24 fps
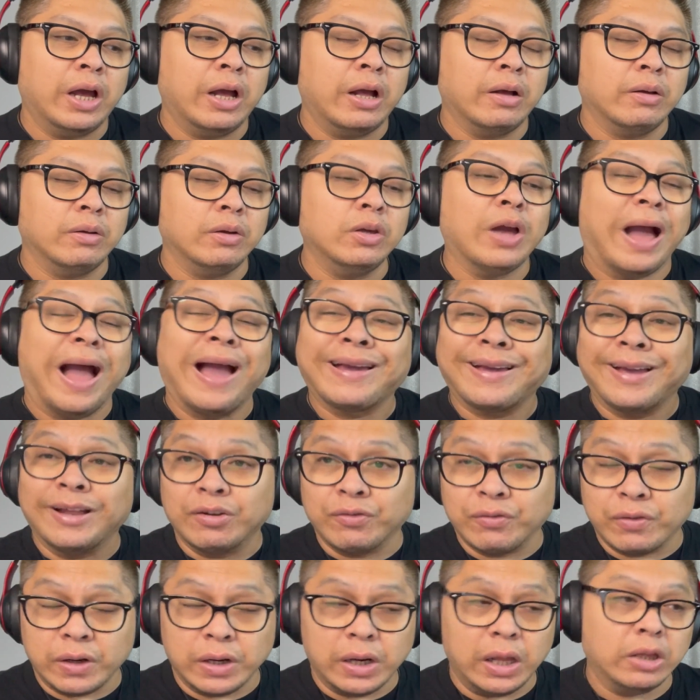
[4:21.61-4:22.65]
I
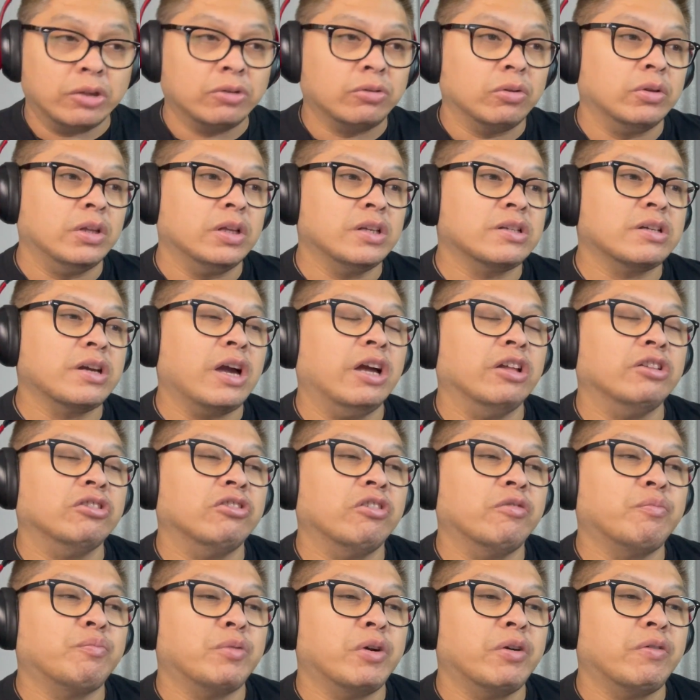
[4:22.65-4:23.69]
can relate to this
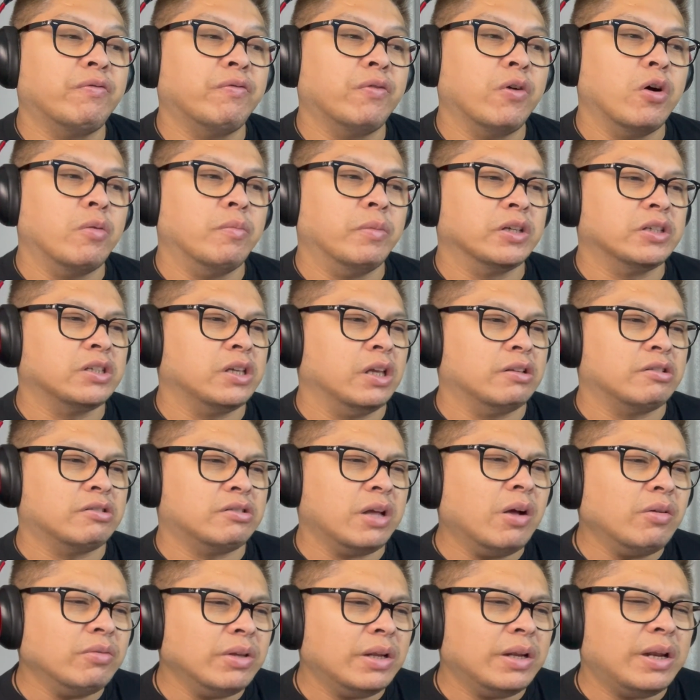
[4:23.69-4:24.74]
kind of performance. It
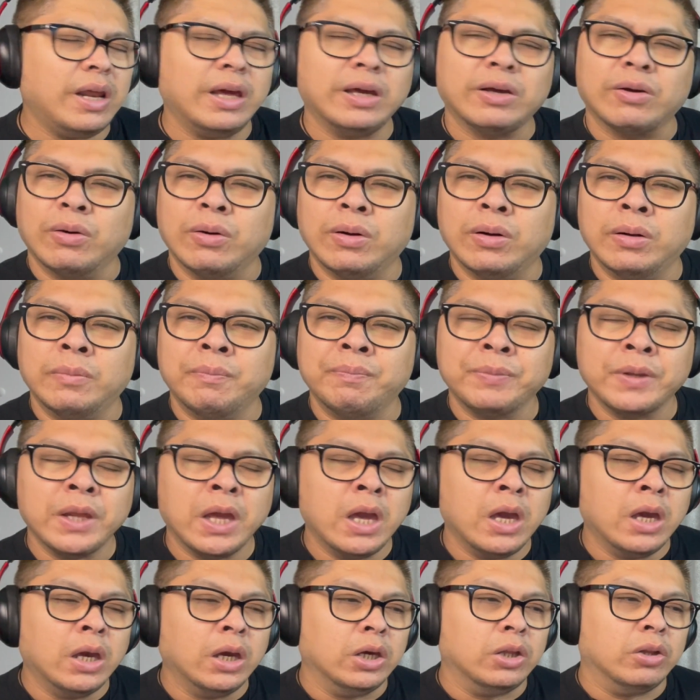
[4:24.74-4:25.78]
sounded like you
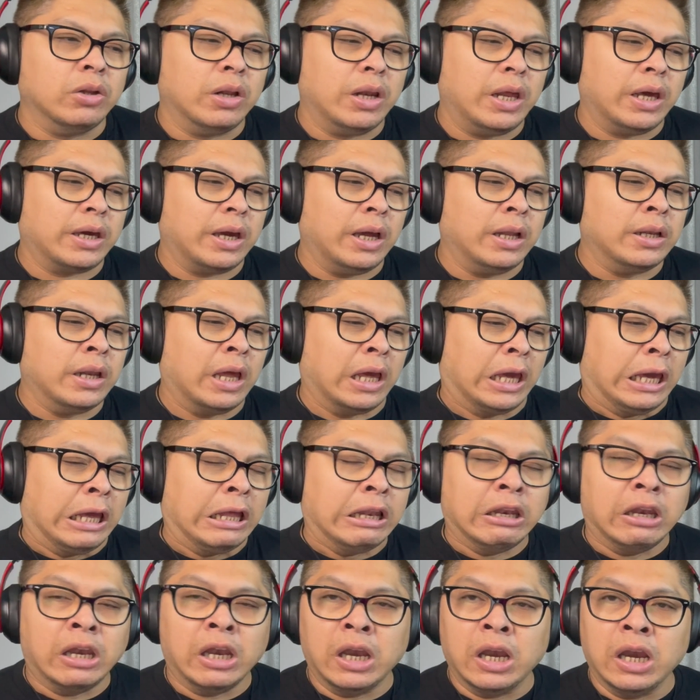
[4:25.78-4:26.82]
know, like an
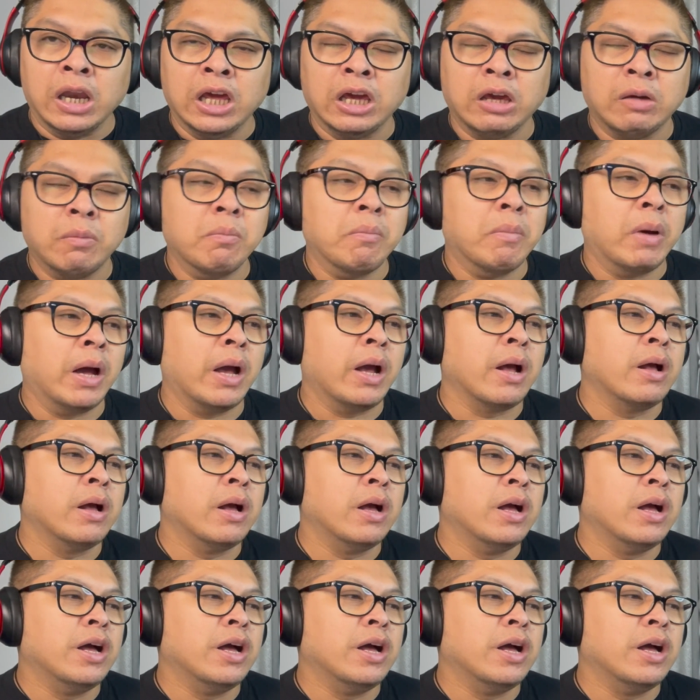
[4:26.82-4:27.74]
enigma.